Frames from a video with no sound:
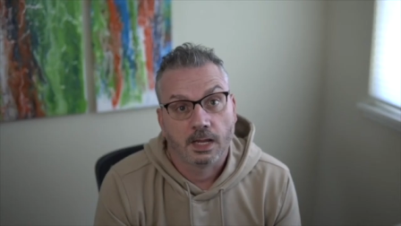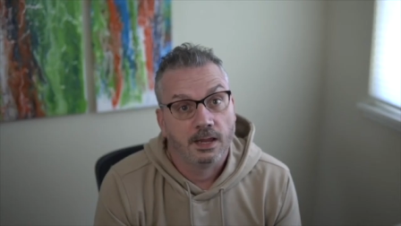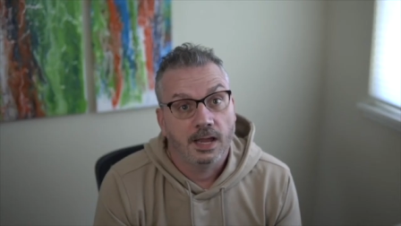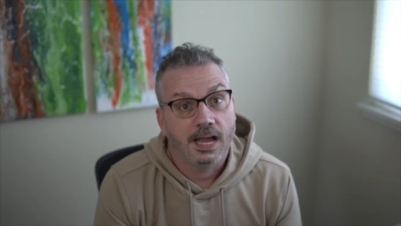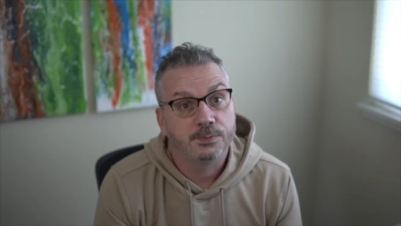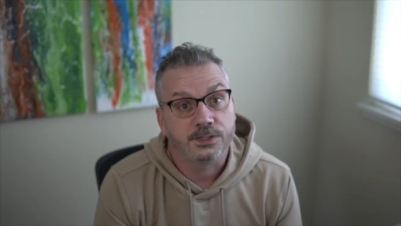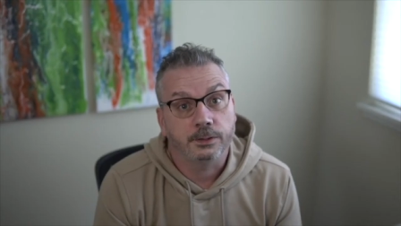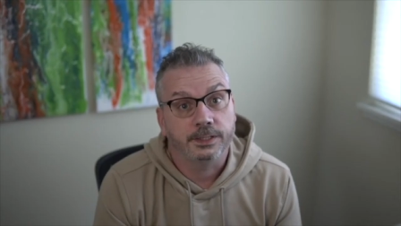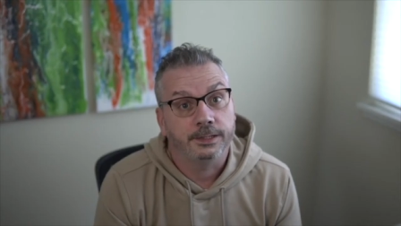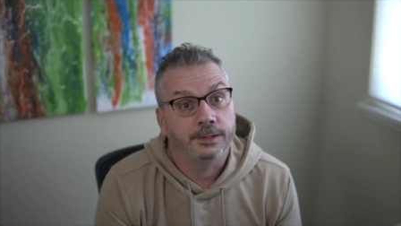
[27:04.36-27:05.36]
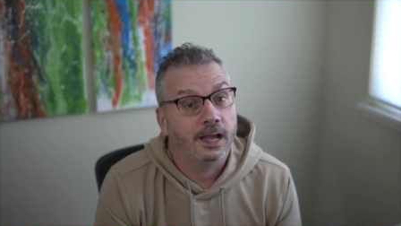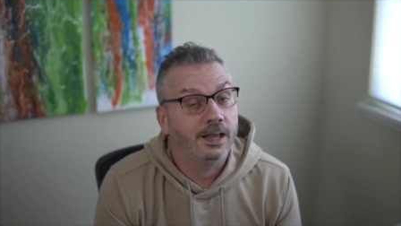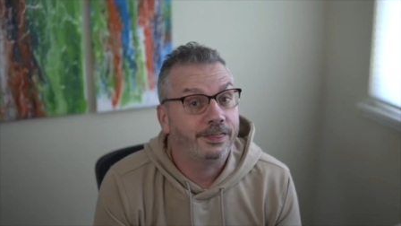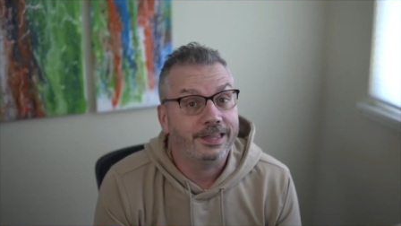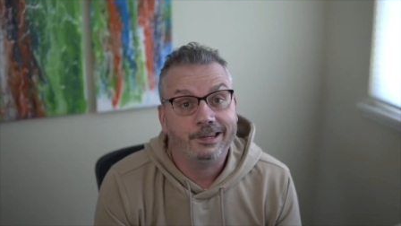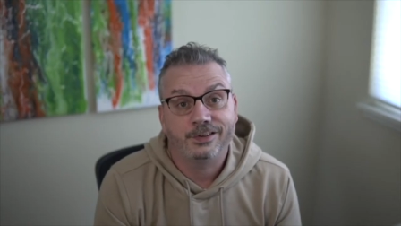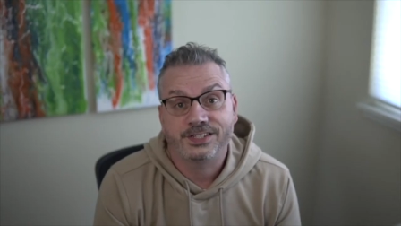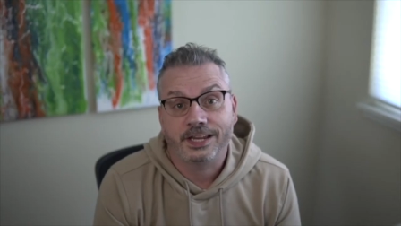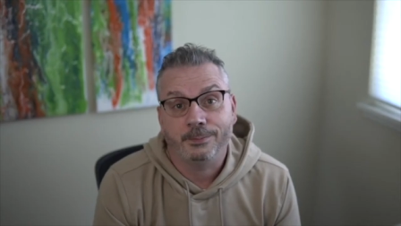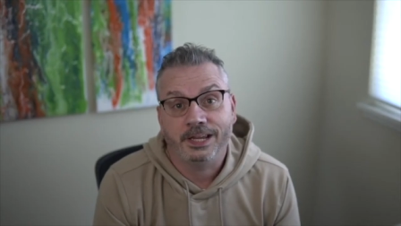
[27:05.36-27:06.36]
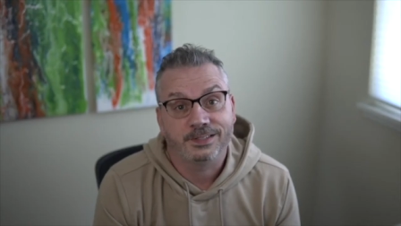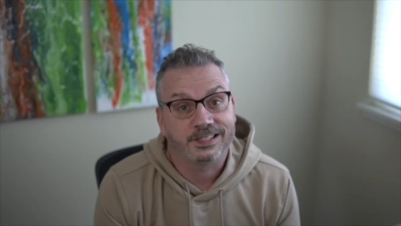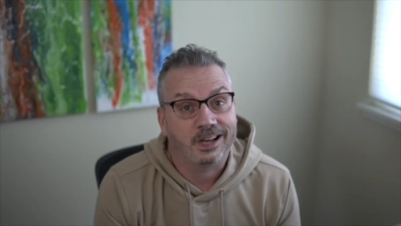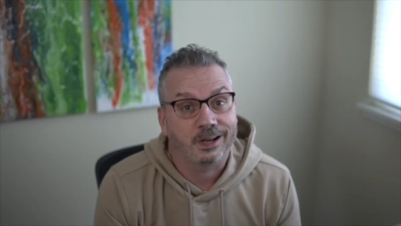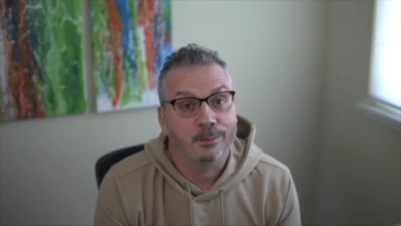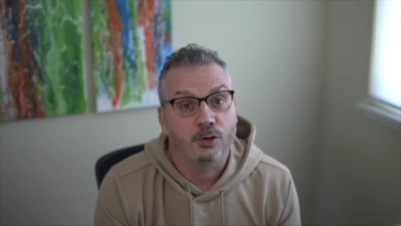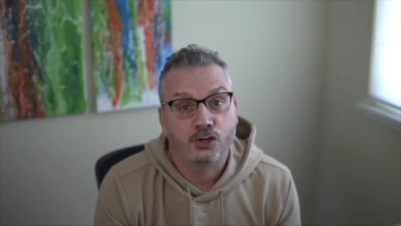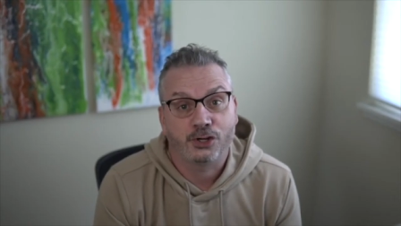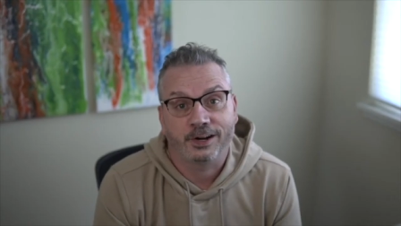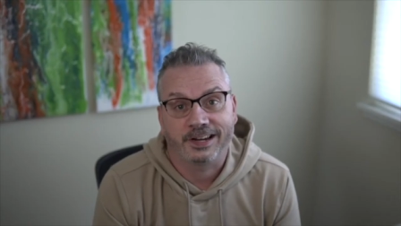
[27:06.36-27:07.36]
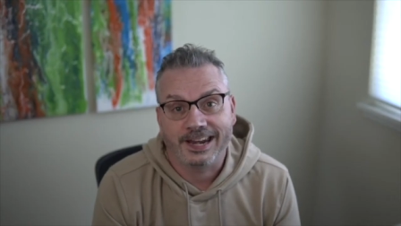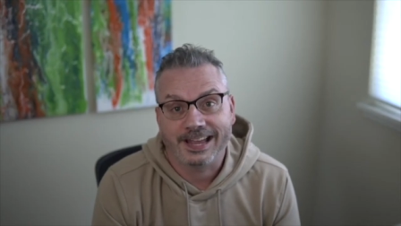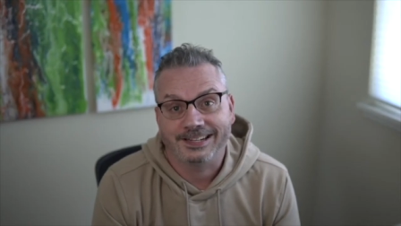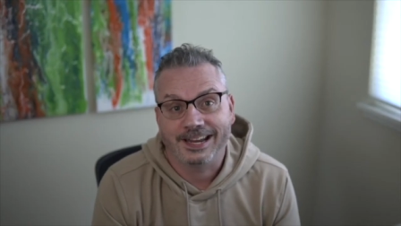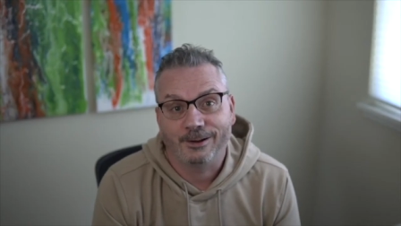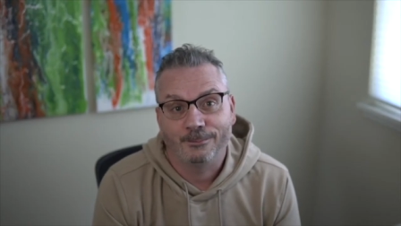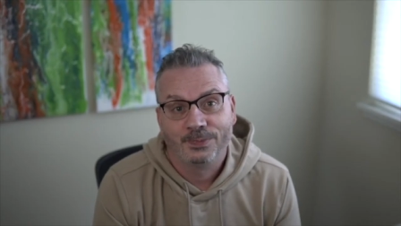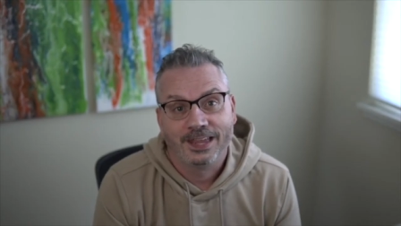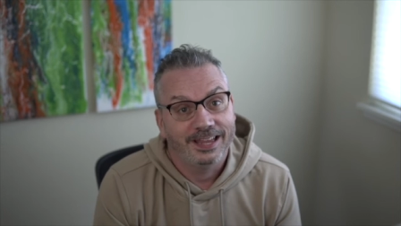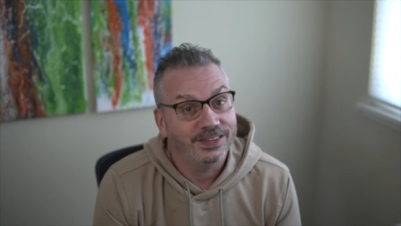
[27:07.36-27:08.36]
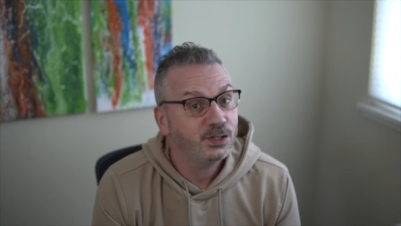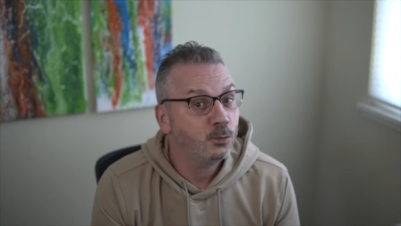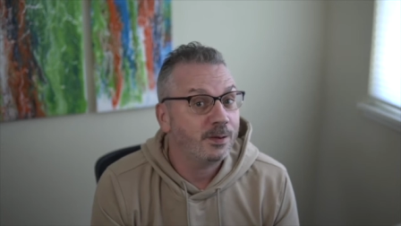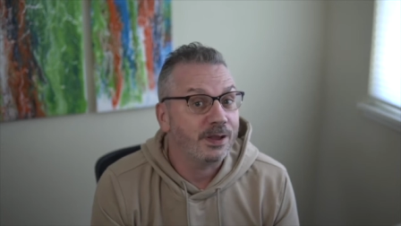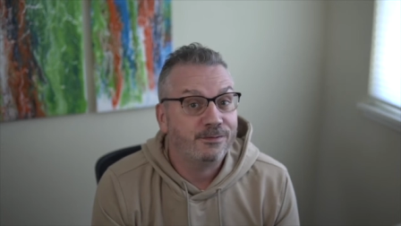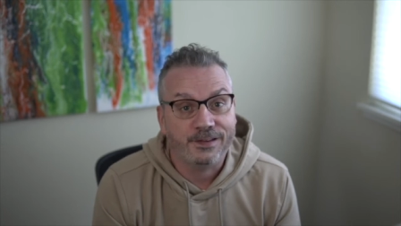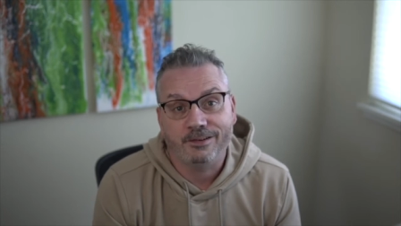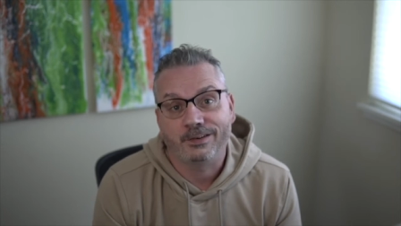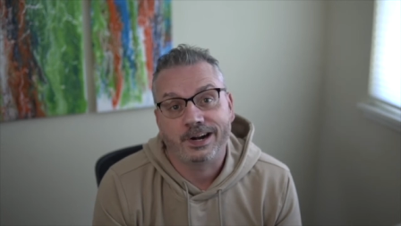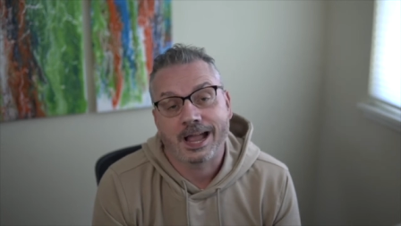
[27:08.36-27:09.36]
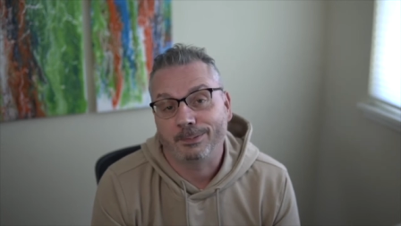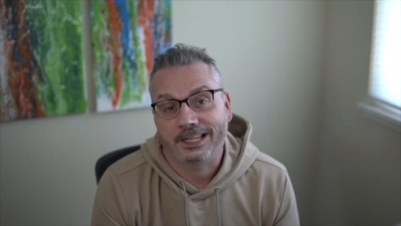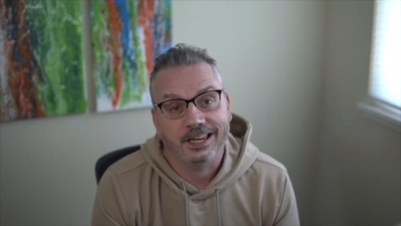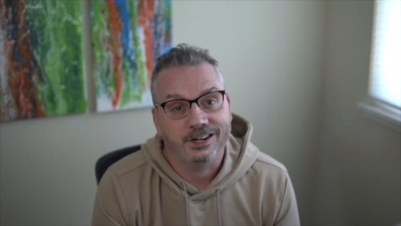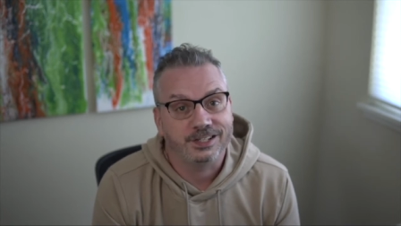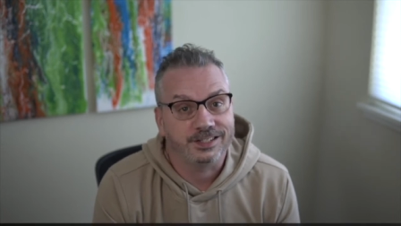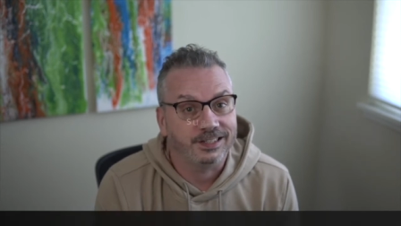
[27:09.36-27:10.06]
Absolutely. I think you're setting me up to talk about Sugar Connect now. And this is one of my favorite applications in the